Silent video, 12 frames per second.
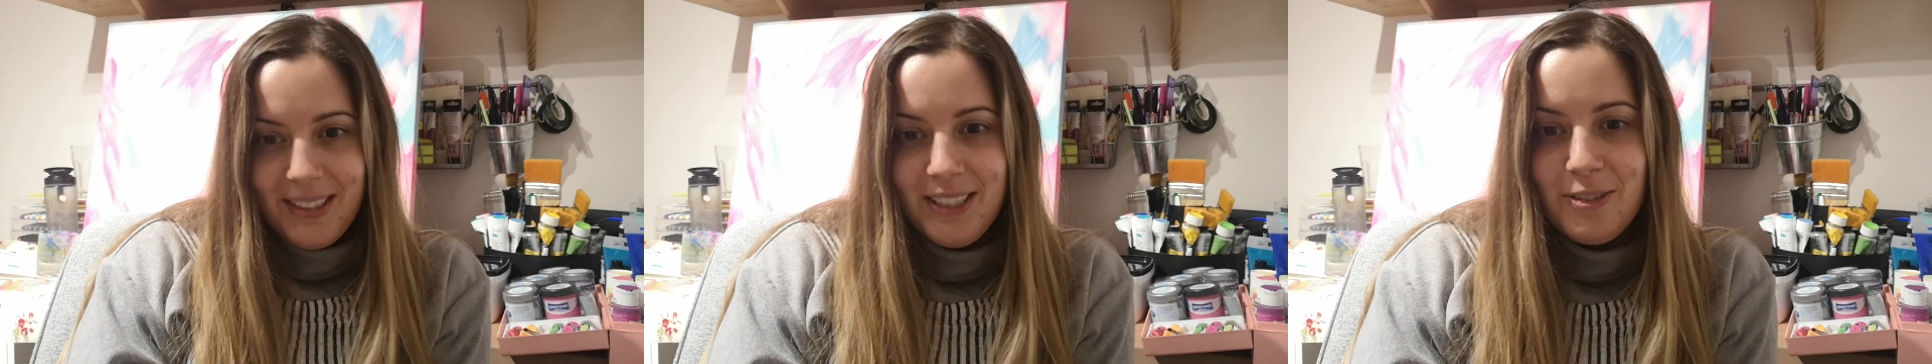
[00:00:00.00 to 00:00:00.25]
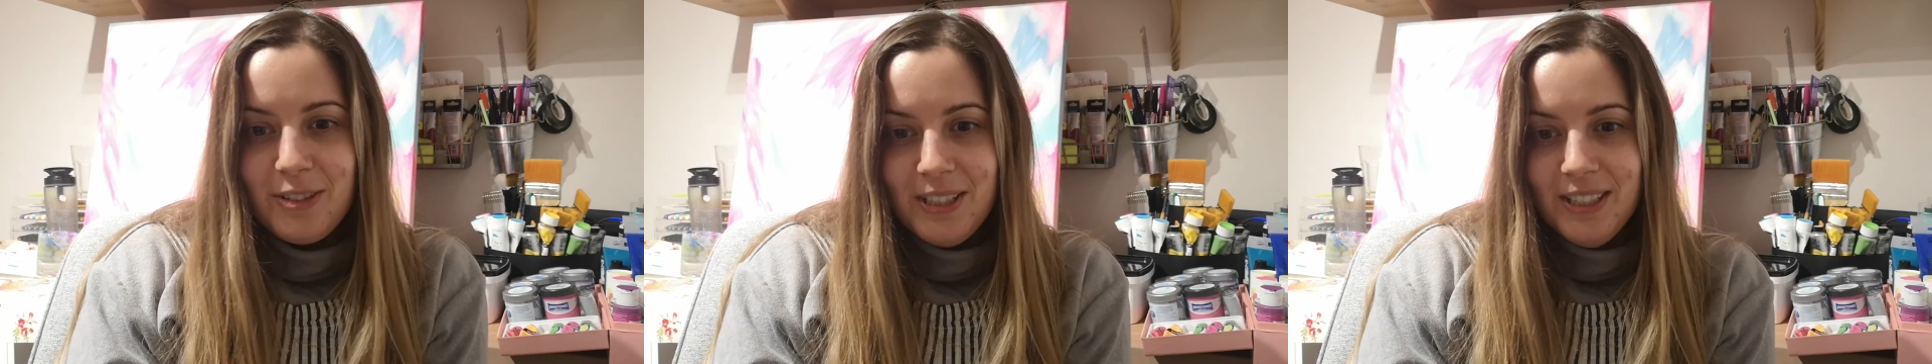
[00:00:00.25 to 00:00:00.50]

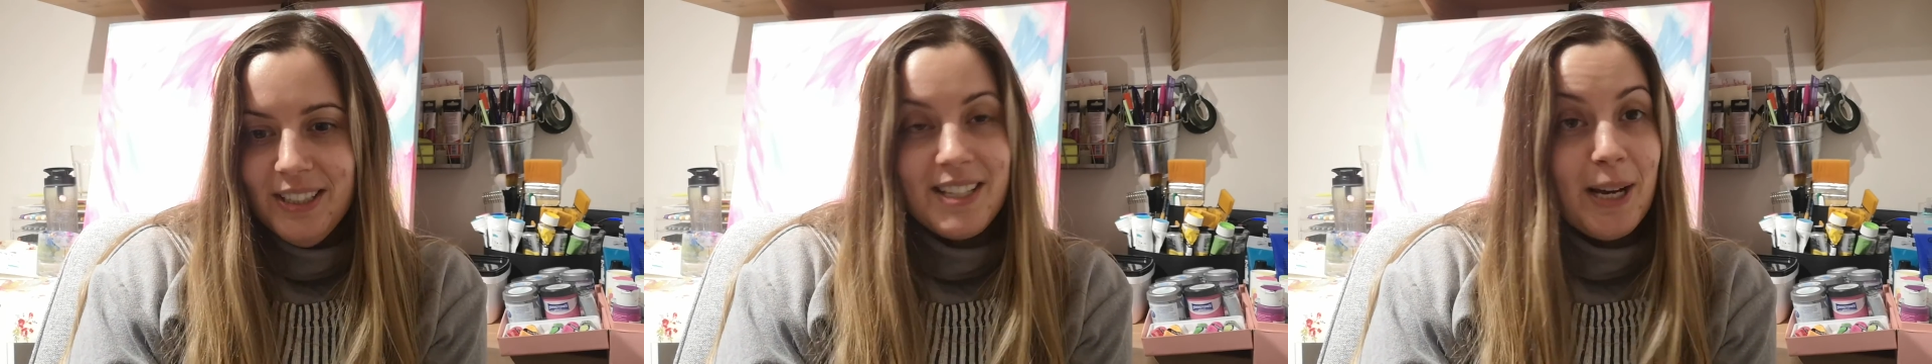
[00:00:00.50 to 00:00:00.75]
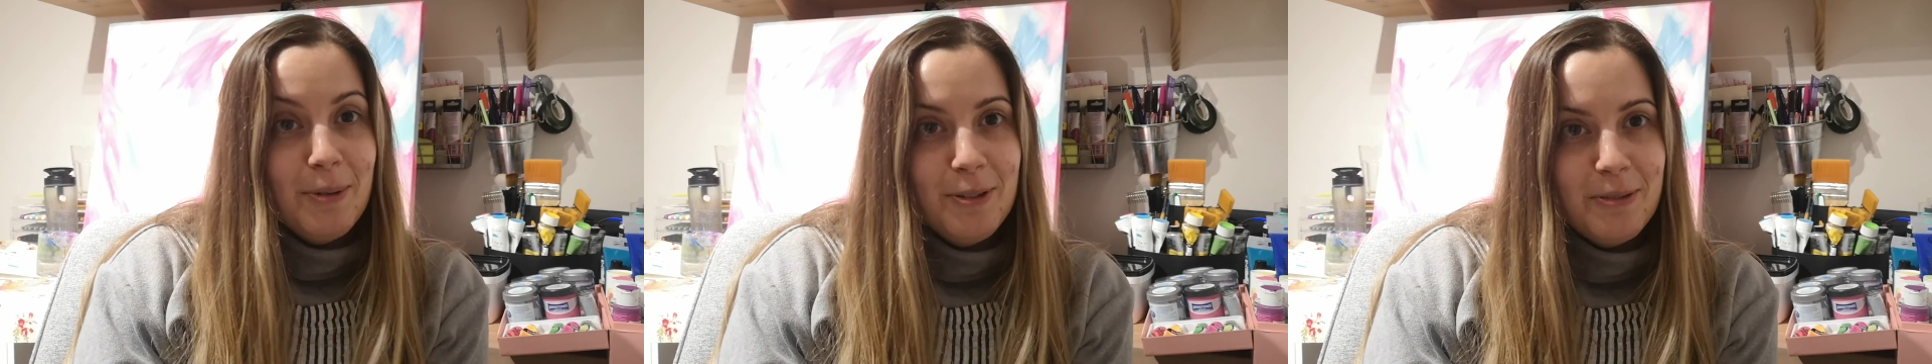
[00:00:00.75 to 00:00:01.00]
if she is
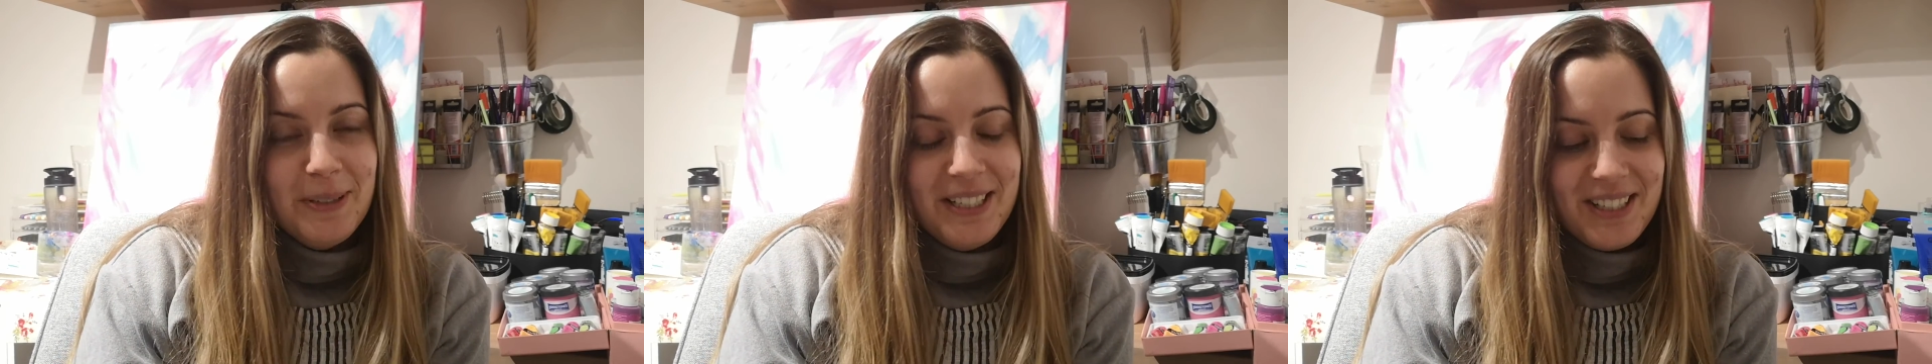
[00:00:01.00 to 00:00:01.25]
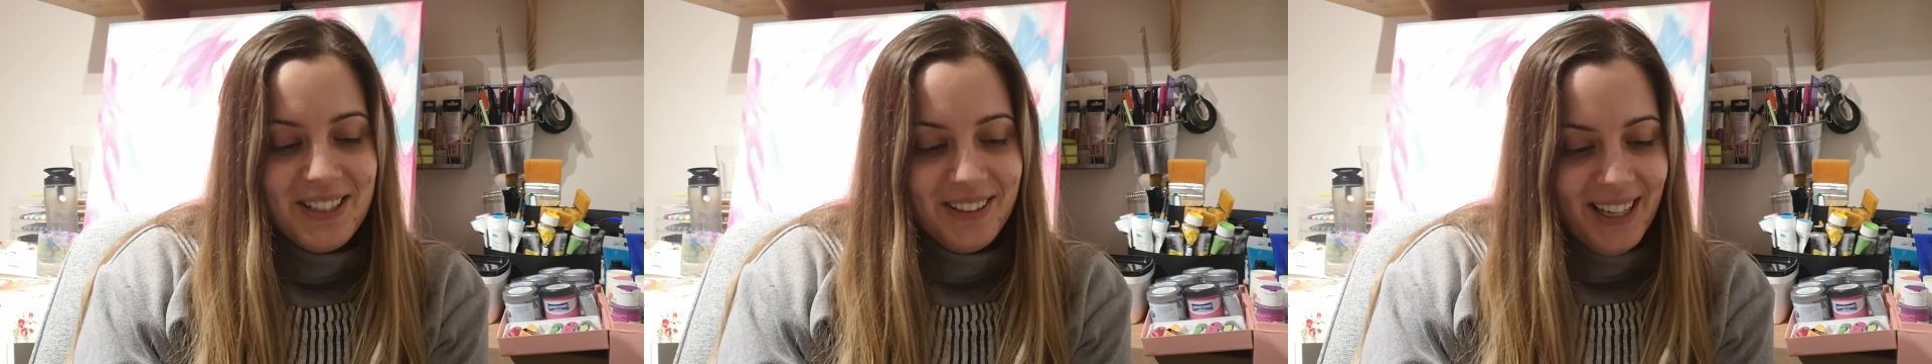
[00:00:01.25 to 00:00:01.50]
happy for me
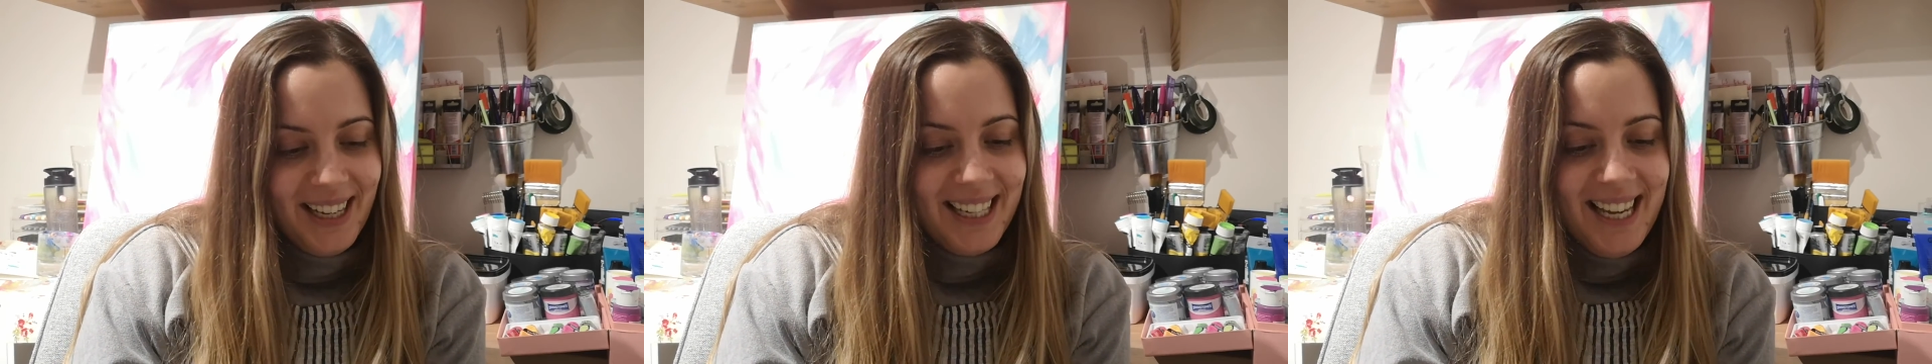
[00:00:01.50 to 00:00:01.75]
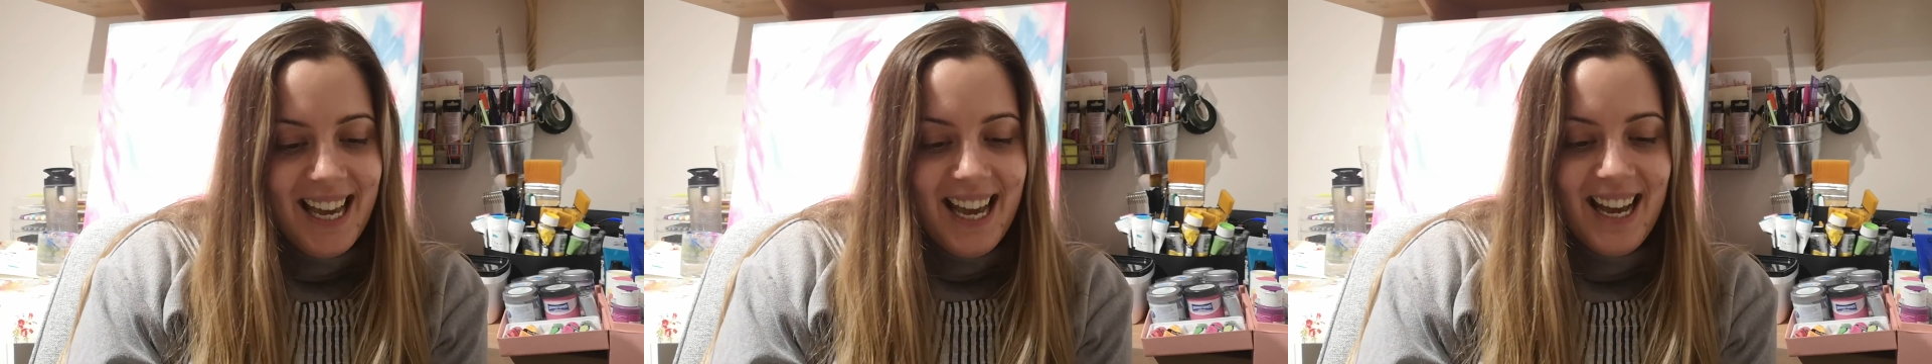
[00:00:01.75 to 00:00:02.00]
to do
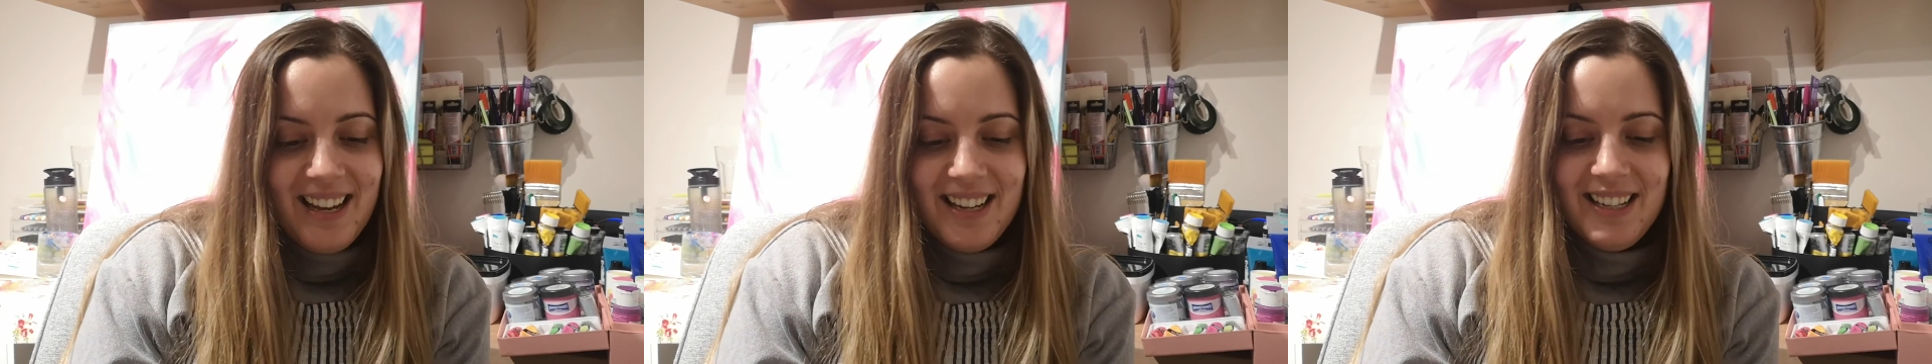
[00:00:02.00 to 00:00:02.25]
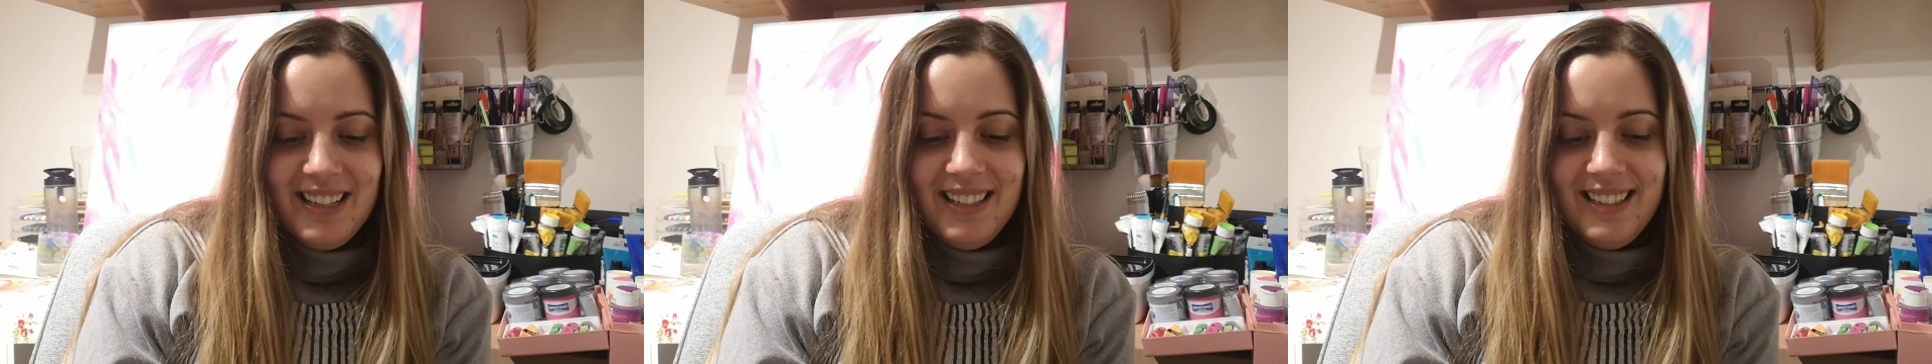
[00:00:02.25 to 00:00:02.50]

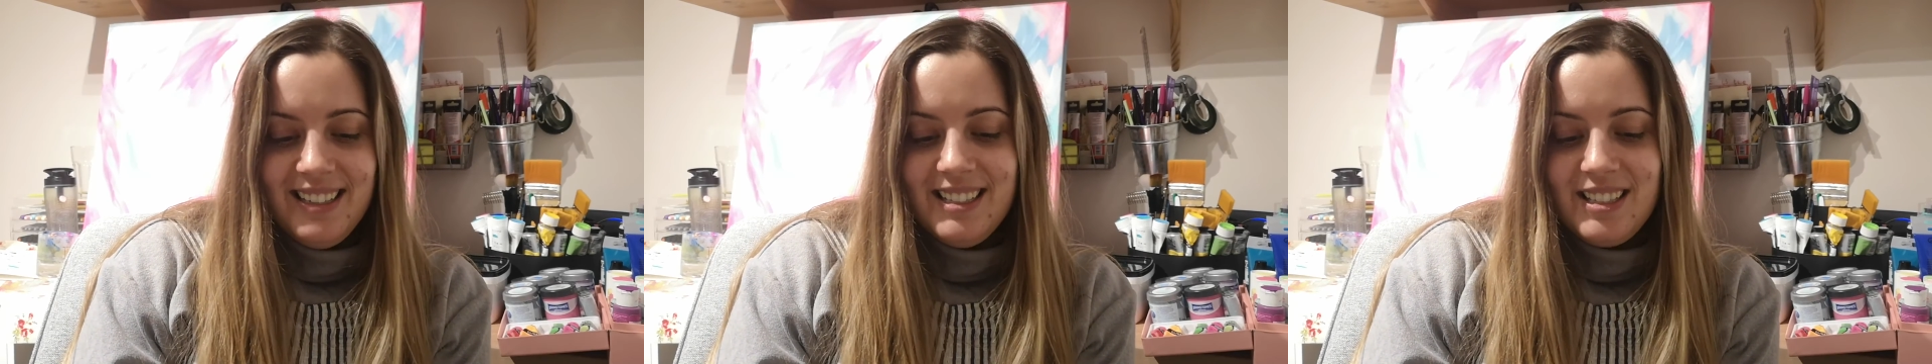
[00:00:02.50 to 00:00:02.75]
that.